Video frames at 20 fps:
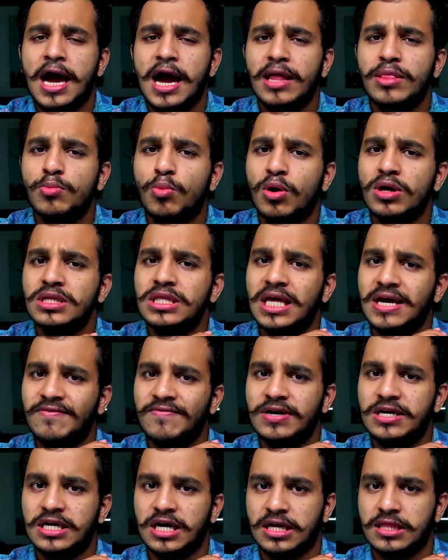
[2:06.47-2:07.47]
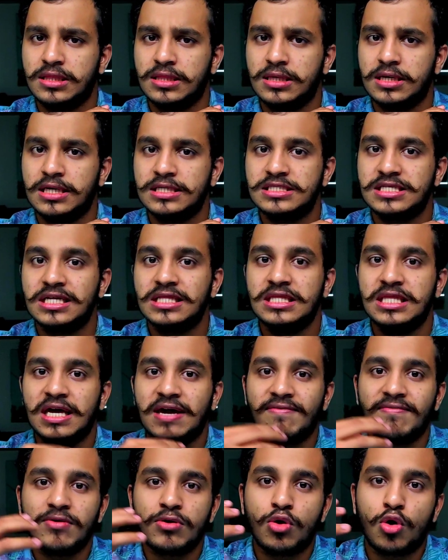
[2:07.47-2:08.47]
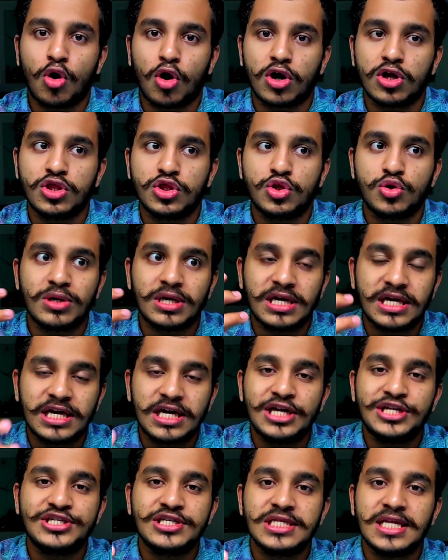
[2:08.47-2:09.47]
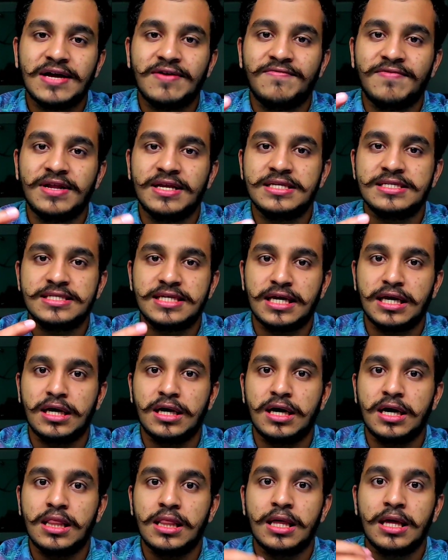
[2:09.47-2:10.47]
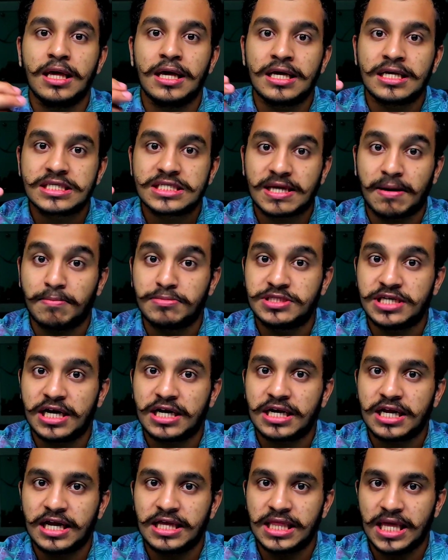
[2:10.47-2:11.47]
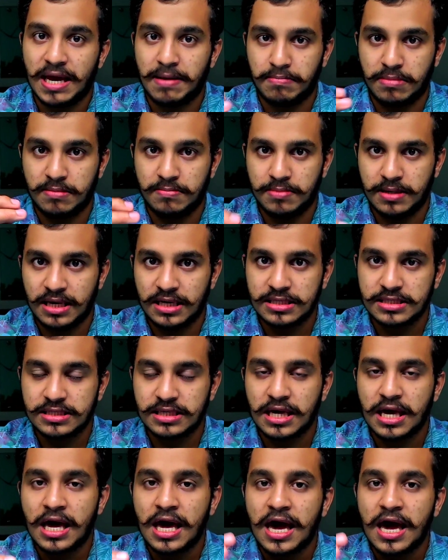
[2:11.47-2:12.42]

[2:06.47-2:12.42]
And what they have done is that they have gone through each and every single subject in MBBS